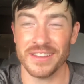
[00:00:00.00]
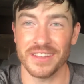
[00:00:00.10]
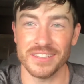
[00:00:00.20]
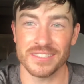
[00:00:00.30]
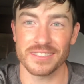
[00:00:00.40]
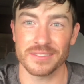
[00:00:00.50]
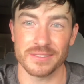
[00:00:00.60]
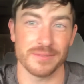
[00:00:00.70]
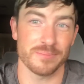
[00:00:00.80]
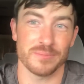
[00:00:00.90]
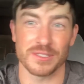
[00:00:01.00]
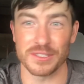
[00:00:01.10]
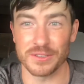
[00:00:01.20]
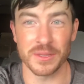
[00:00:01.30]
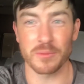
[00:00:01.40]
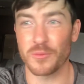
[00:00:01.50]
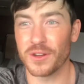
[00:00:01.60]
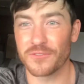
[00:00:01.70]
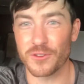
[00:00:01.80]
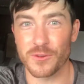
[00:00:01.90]
It's still number one
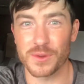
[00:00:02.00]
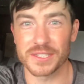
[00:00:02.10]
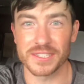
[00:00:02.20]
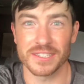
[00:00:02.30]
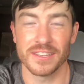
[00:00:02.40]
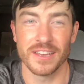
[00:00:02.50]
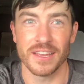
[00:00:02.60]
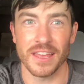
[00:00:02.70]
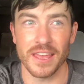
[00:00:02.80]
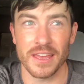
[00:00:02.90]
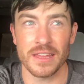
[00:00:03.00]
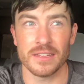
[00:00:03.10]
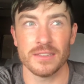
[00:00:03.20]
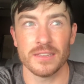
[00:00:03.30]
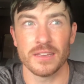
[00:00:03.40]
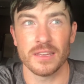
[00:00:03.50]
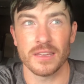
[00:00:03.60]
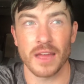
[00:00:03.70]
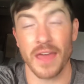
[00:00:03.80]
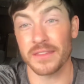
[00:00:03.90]
for a reason, and
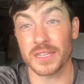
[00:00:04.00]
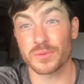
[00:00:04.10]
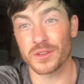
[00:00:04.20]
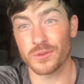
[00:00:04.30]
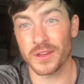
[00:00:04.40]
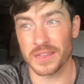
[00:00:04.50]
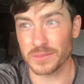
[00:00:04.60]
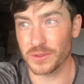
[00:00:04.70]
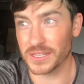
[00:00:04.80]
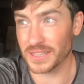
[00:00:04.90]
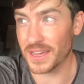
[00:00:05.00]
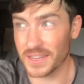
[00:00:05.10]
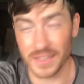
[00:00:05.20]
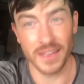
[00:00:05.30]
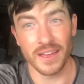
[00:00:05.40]
I think that's pretty cool. I think it's pretty exciting.